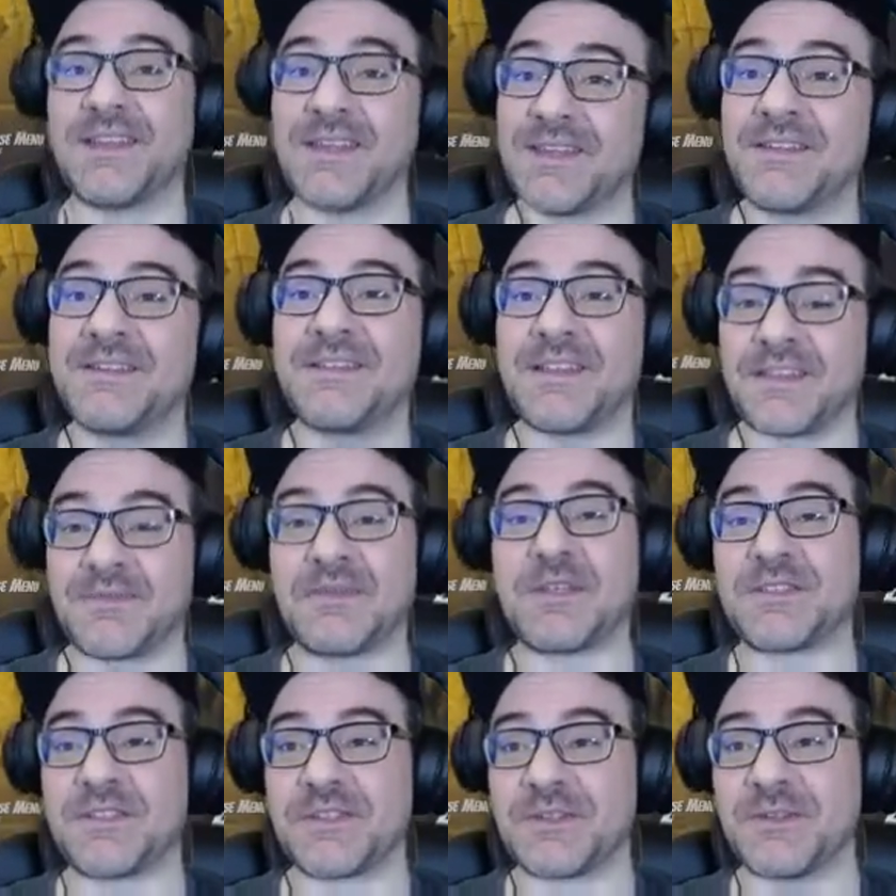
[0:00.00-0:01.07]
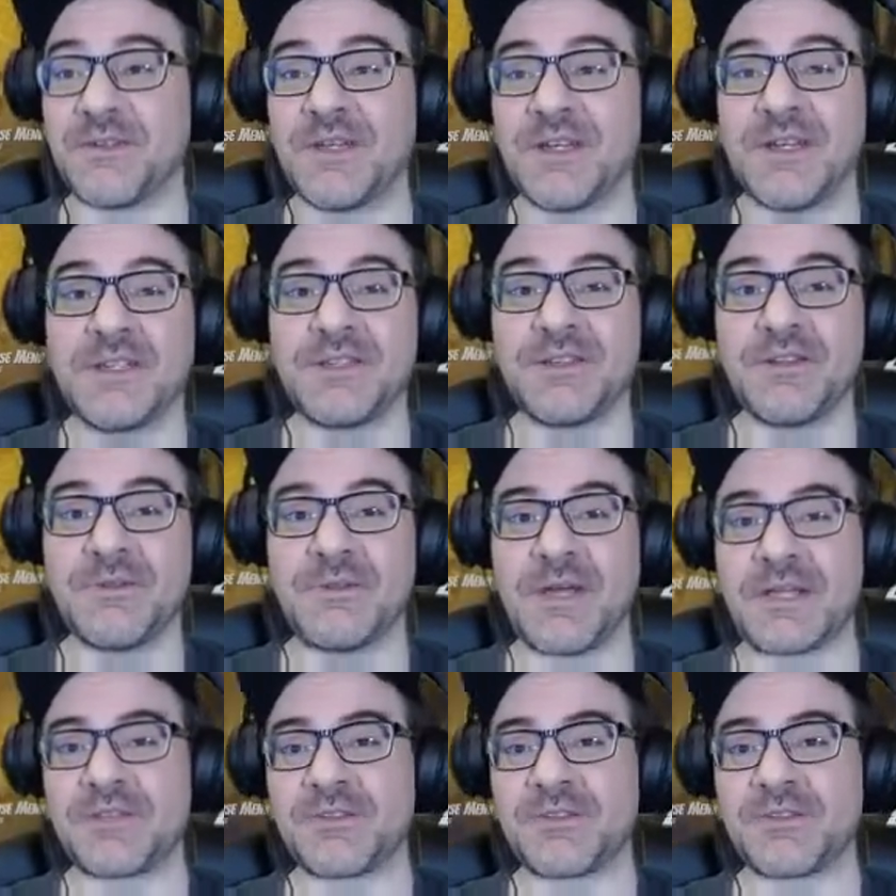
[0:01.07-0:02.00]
Yeah, that's me too. Do you know my